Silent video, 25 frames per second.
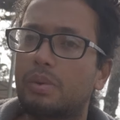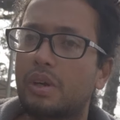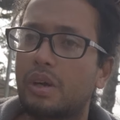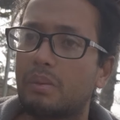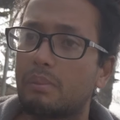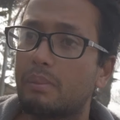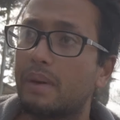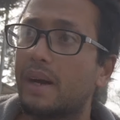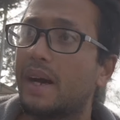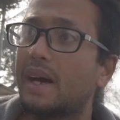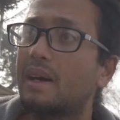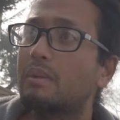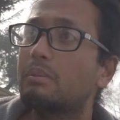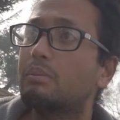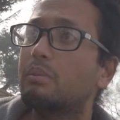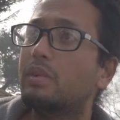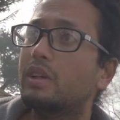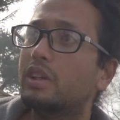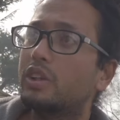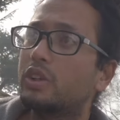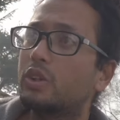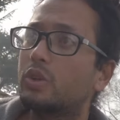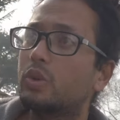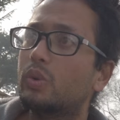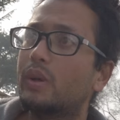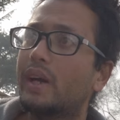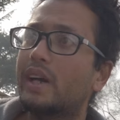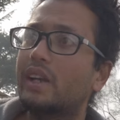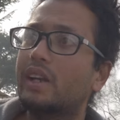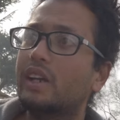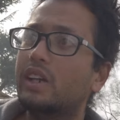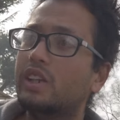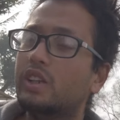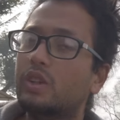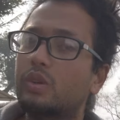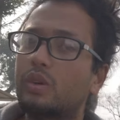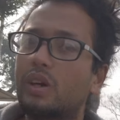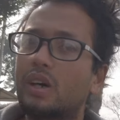Brahma, Vishnu
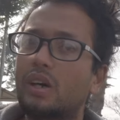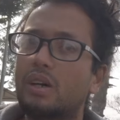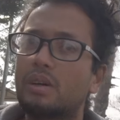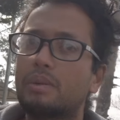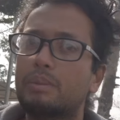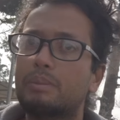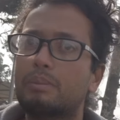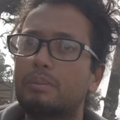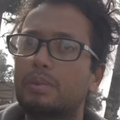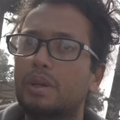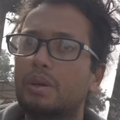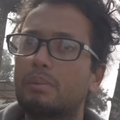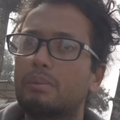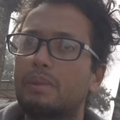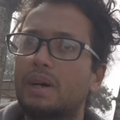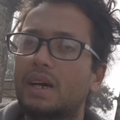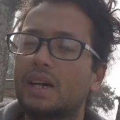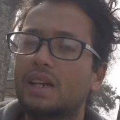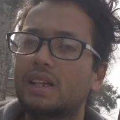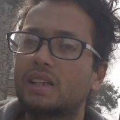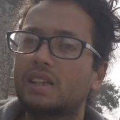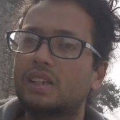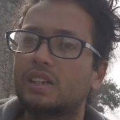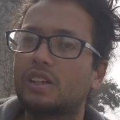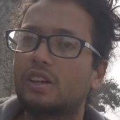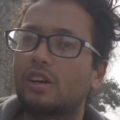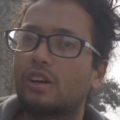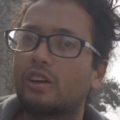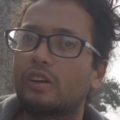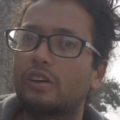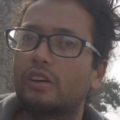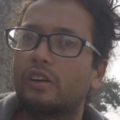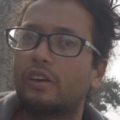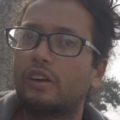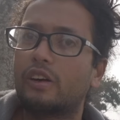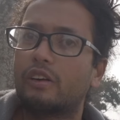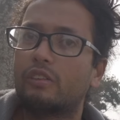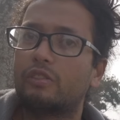and Indra, Brahma, the
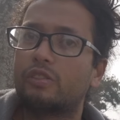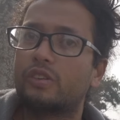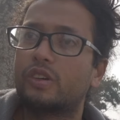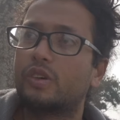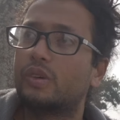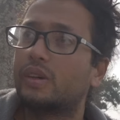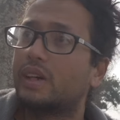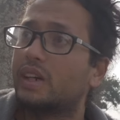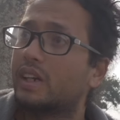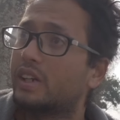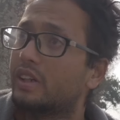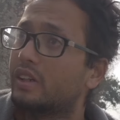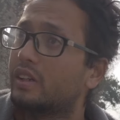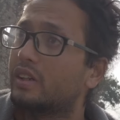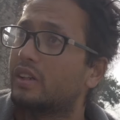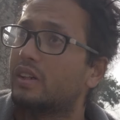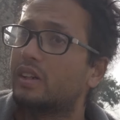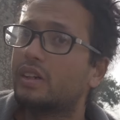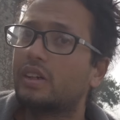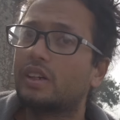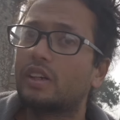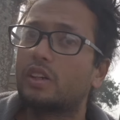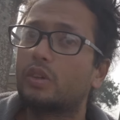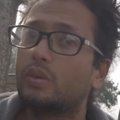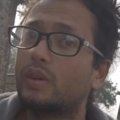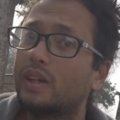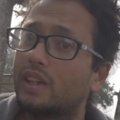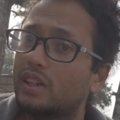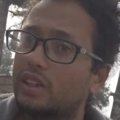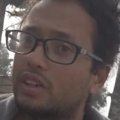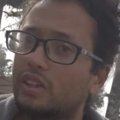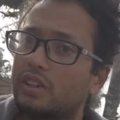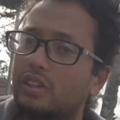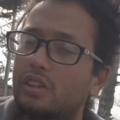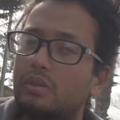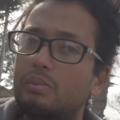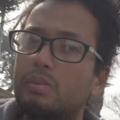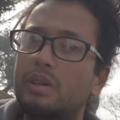god of creator,
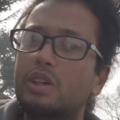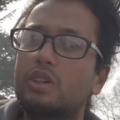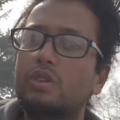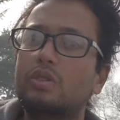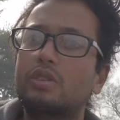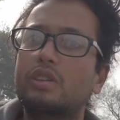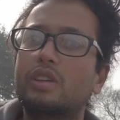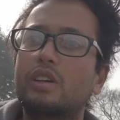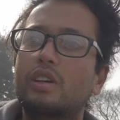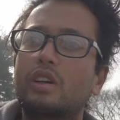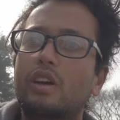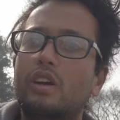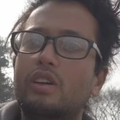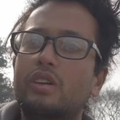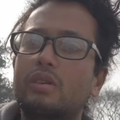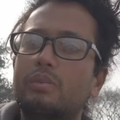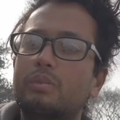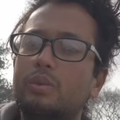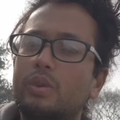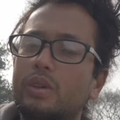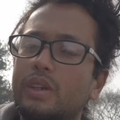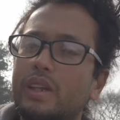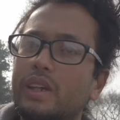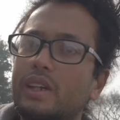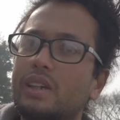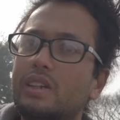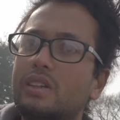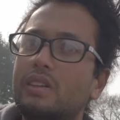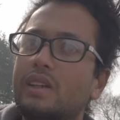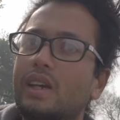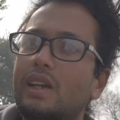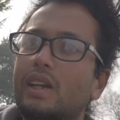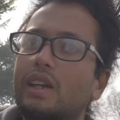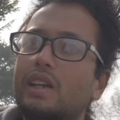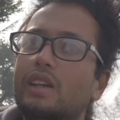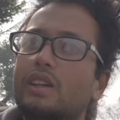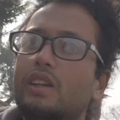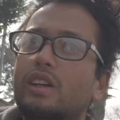creation, the Vishnu, the god of protection,
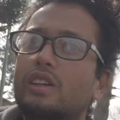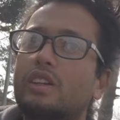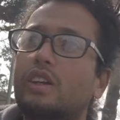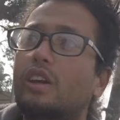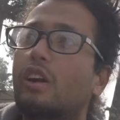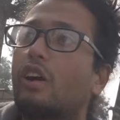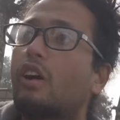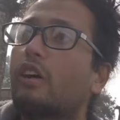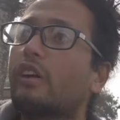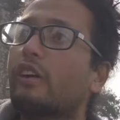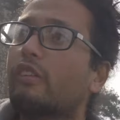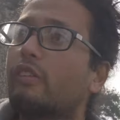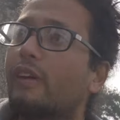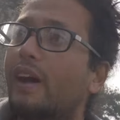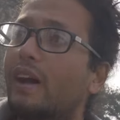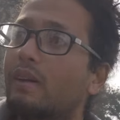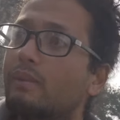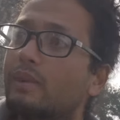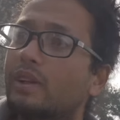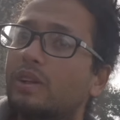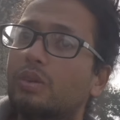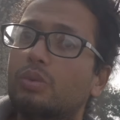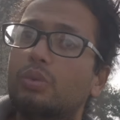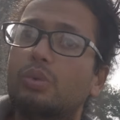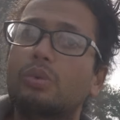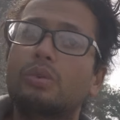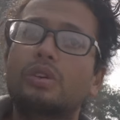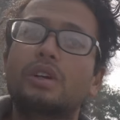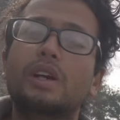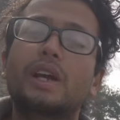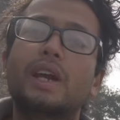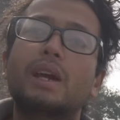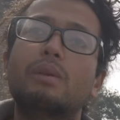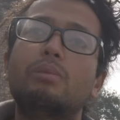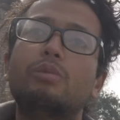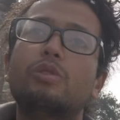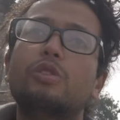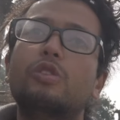and Indra, the god of heaven,
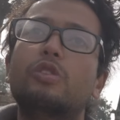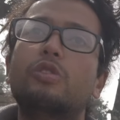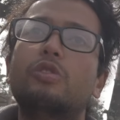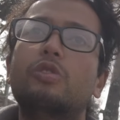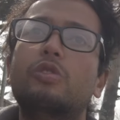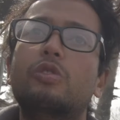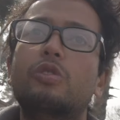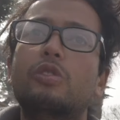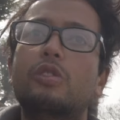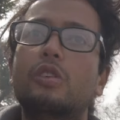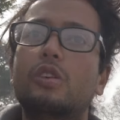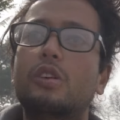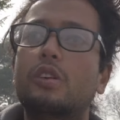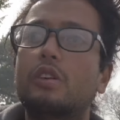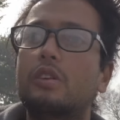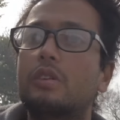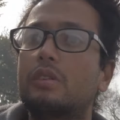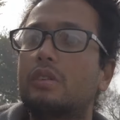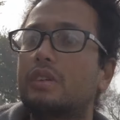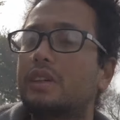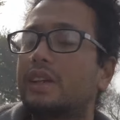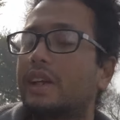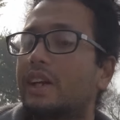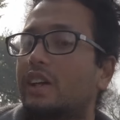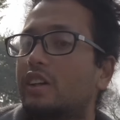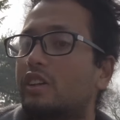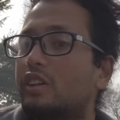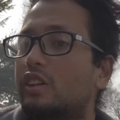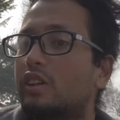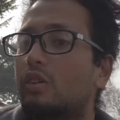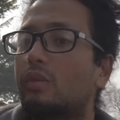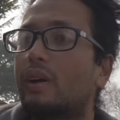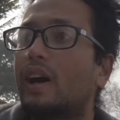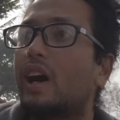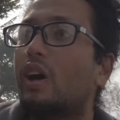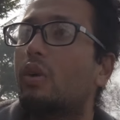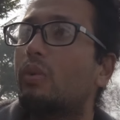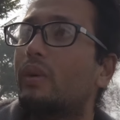came to uh, take
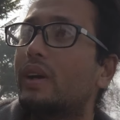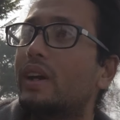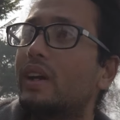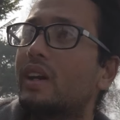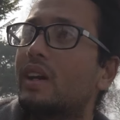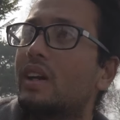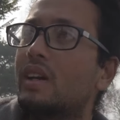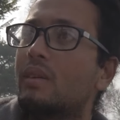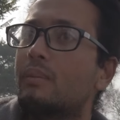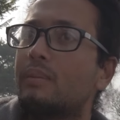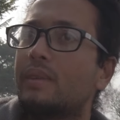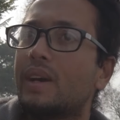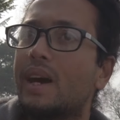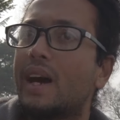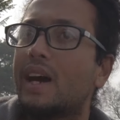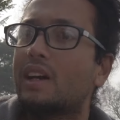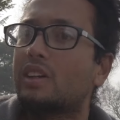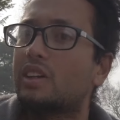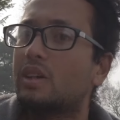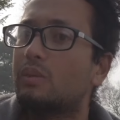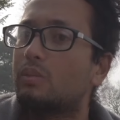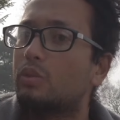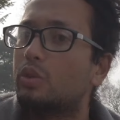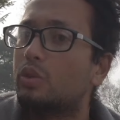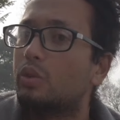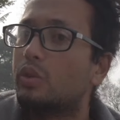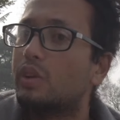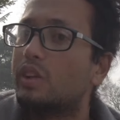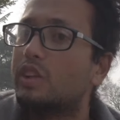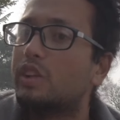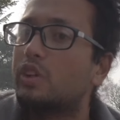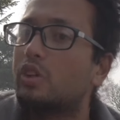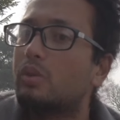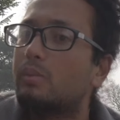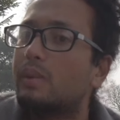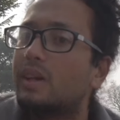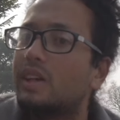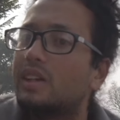Shiva away, asked him to
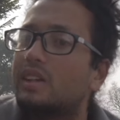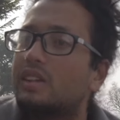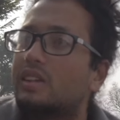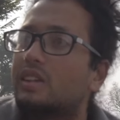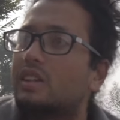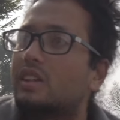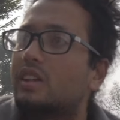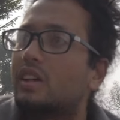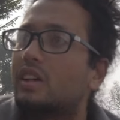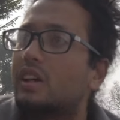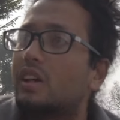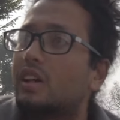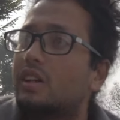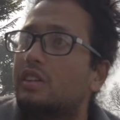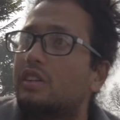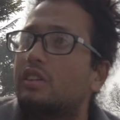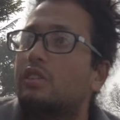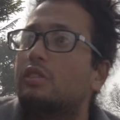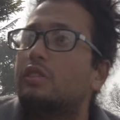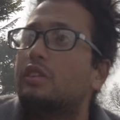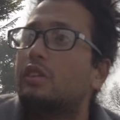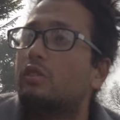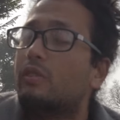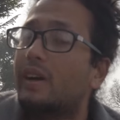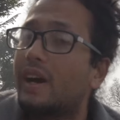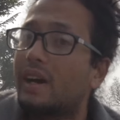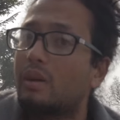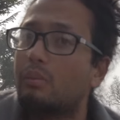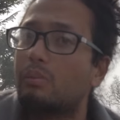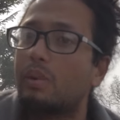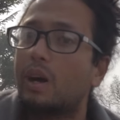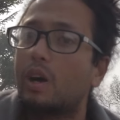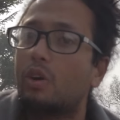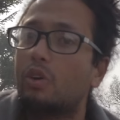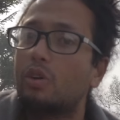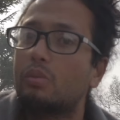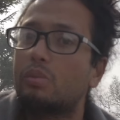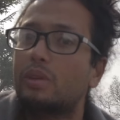resume his uh, divine
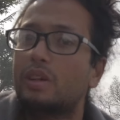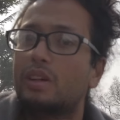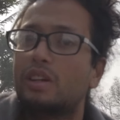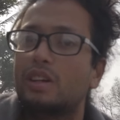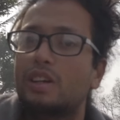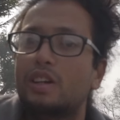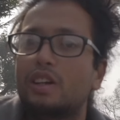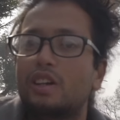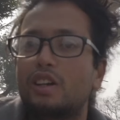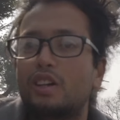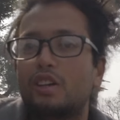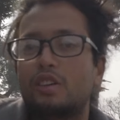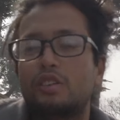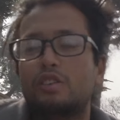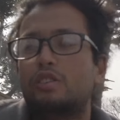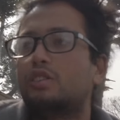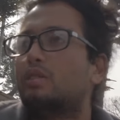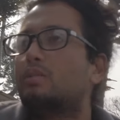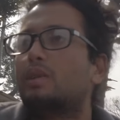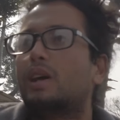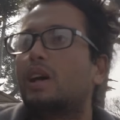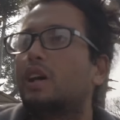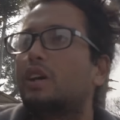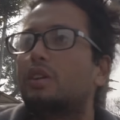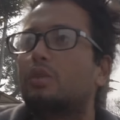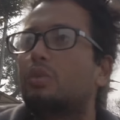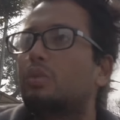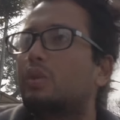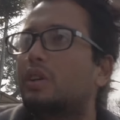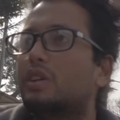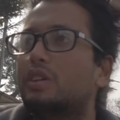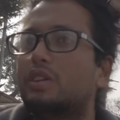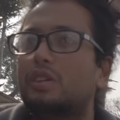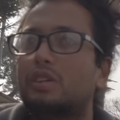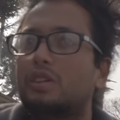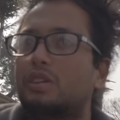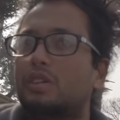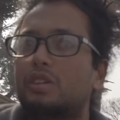power, but Shiva
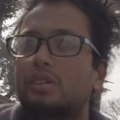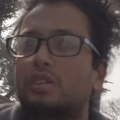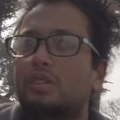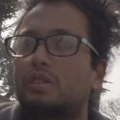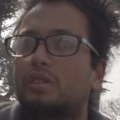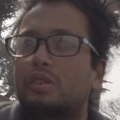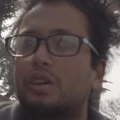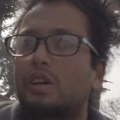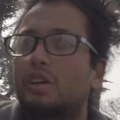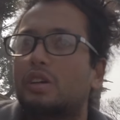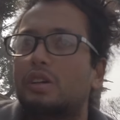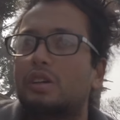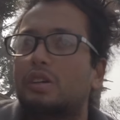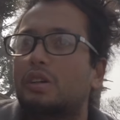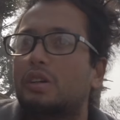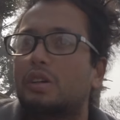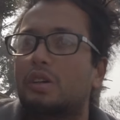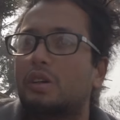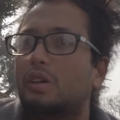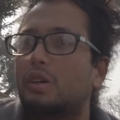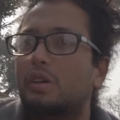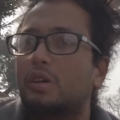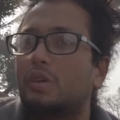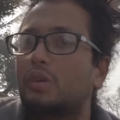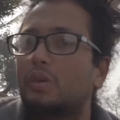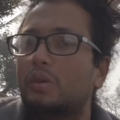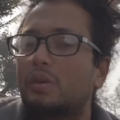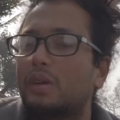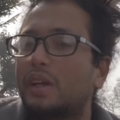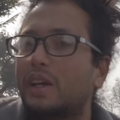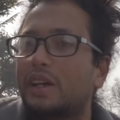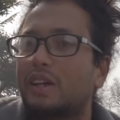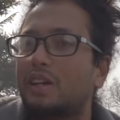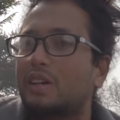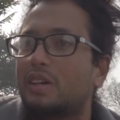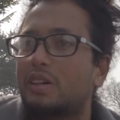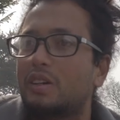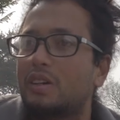was not, uh, you know,
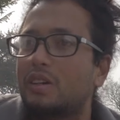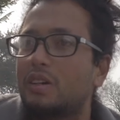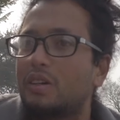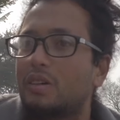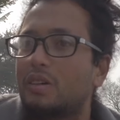like